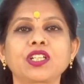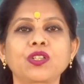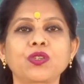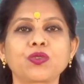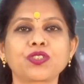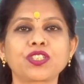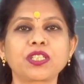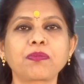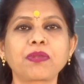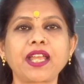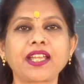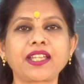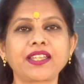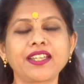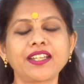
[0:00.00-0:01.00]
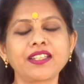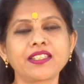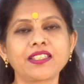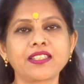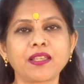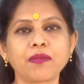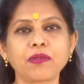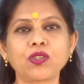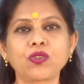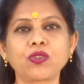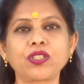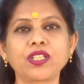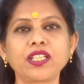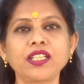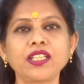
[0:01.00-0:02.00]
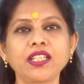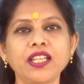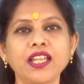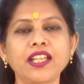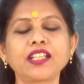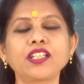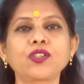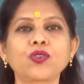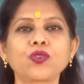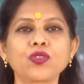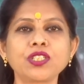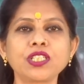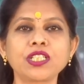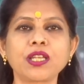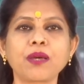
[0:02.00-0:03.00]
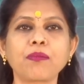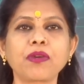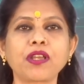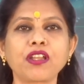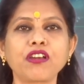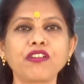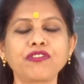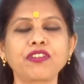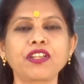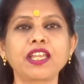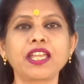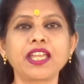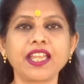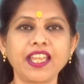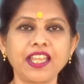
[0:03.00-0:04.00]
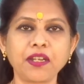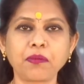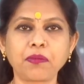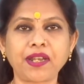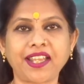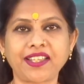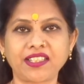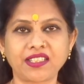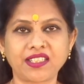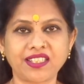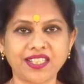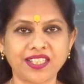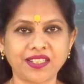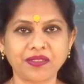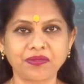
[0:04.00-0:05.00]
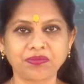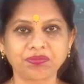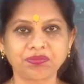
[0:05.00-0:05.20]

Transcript: Close the bracket, semicolon and close number of end brackets.